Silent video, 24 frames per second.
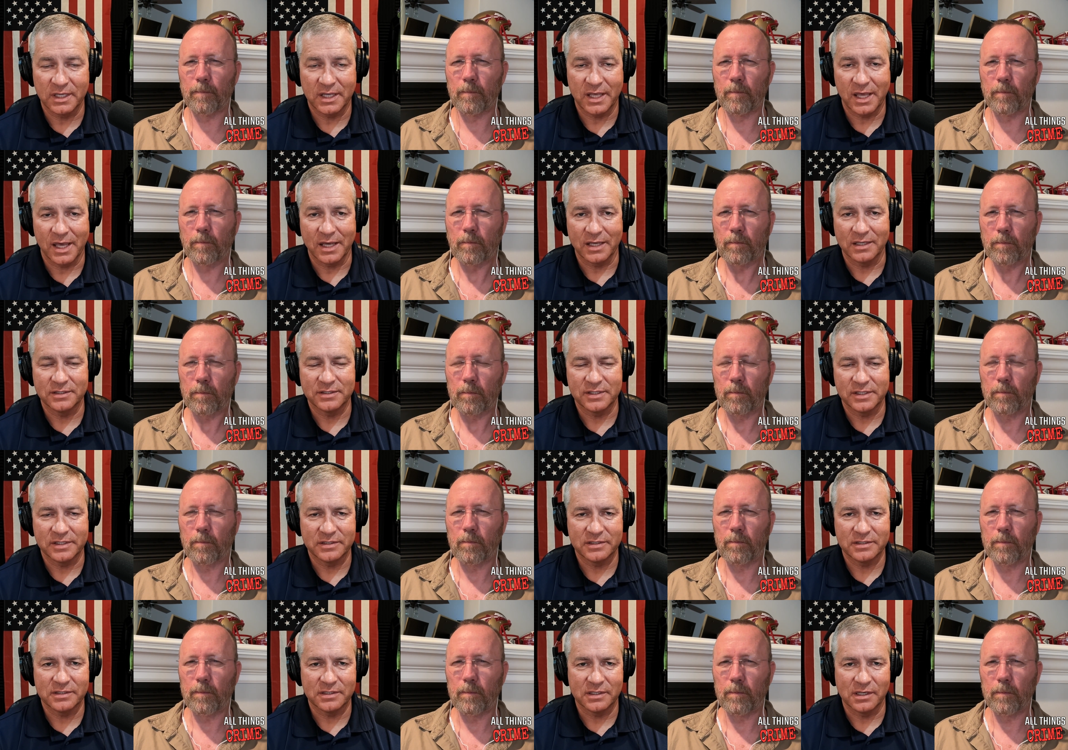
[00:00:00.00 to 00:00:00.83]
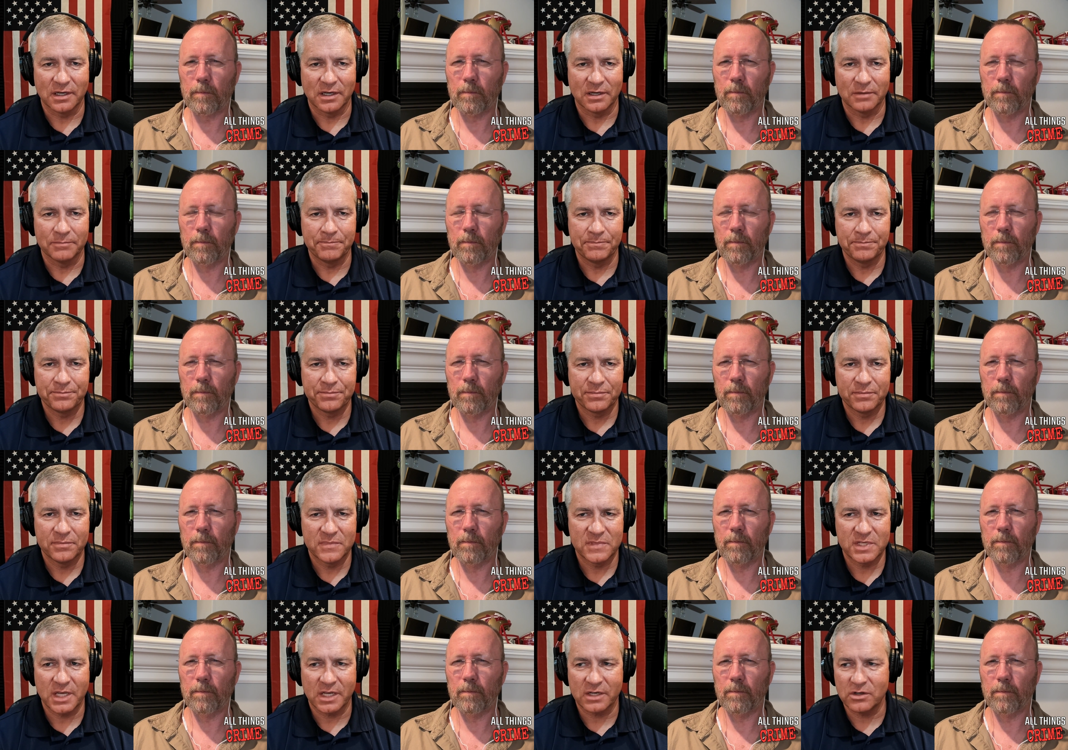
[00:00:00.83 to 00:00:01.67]
Speaker 1: the case. It's
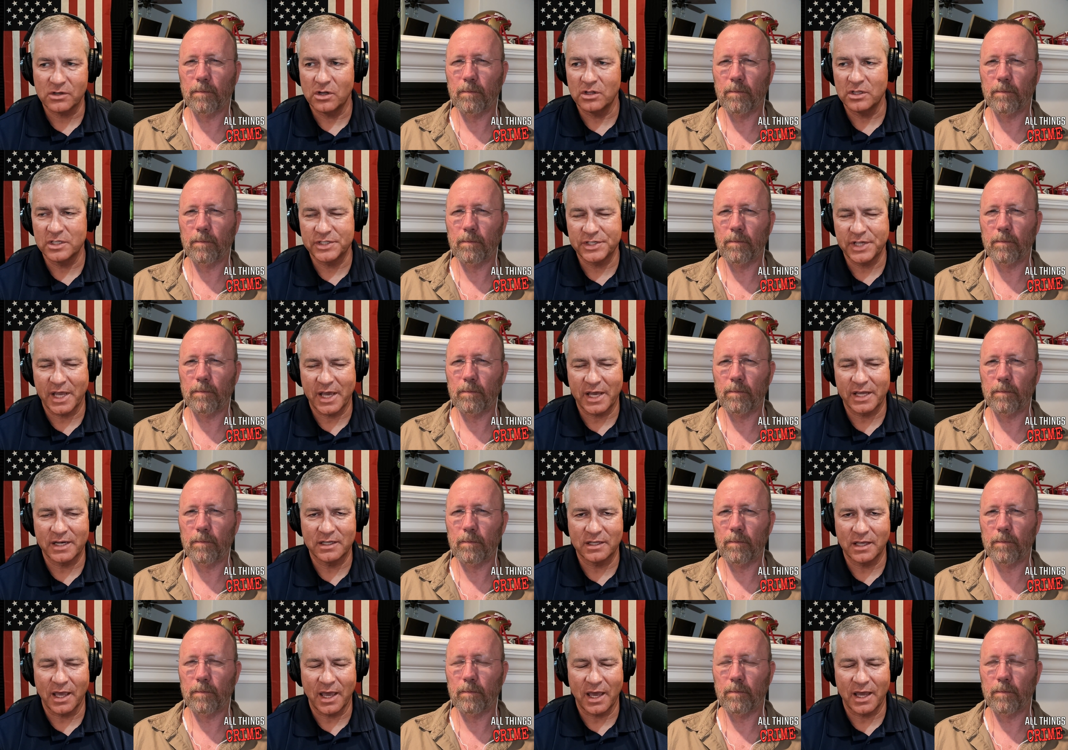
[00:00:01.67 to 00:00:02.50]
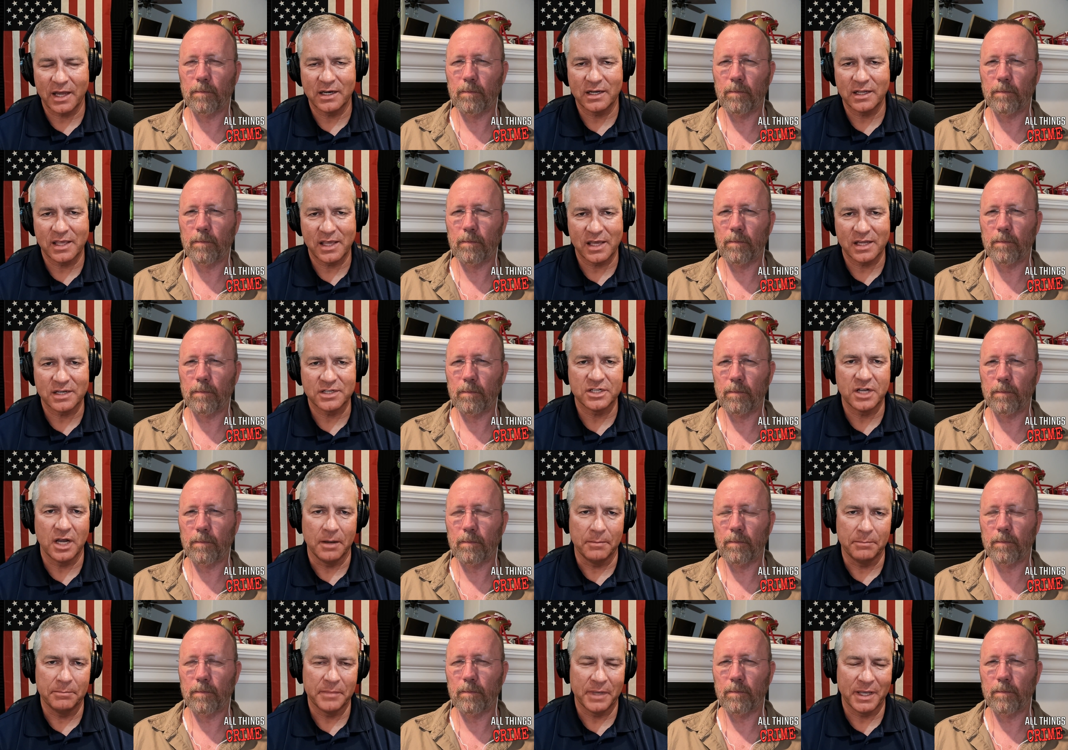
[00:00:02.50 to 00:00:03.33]
technology had to catch
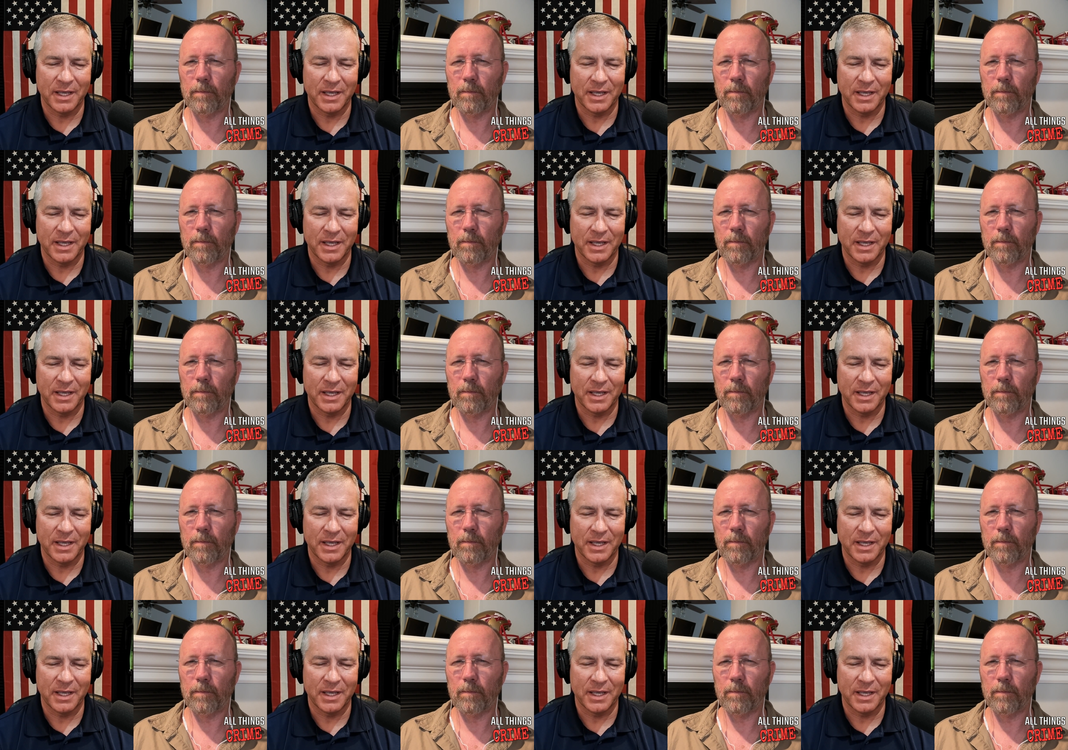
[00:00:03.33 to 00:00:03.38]
up.